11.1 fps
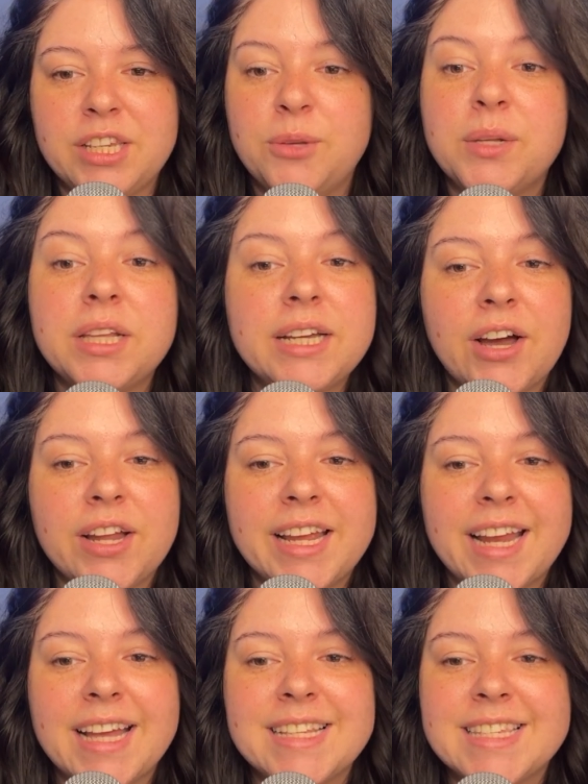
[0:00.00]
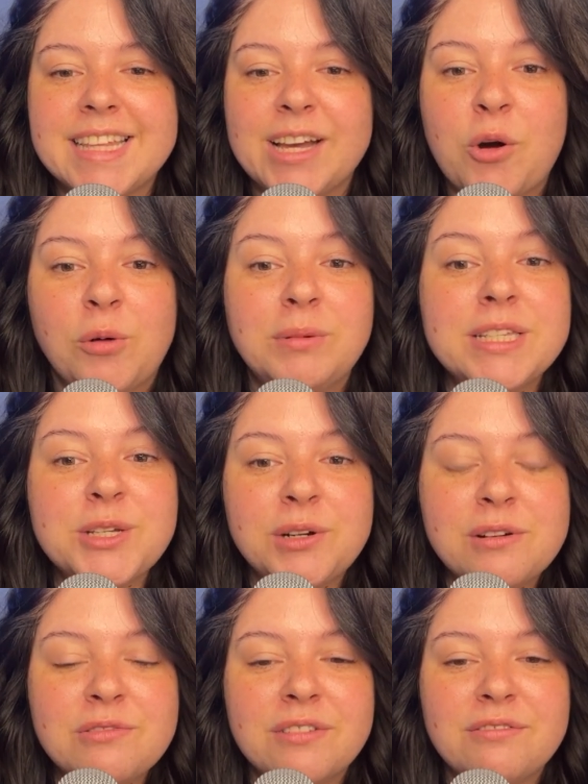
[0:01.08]
You click on it and see that Colby's
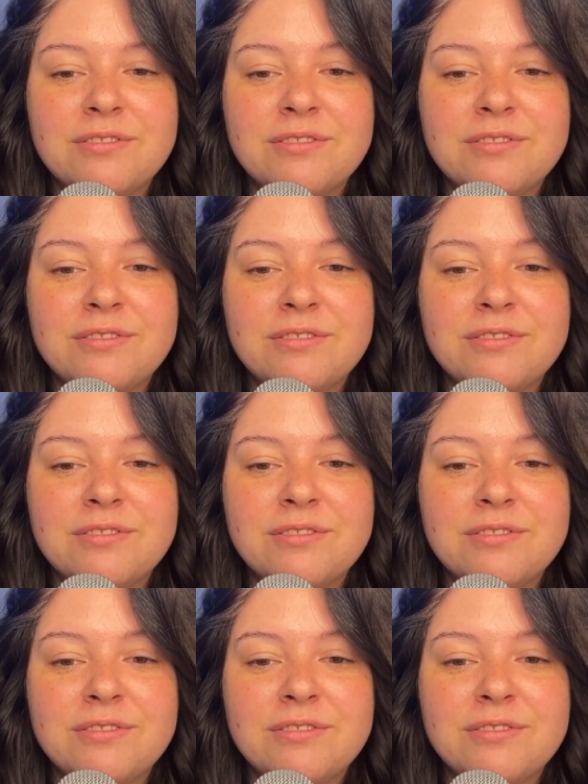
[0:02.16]
girlfriend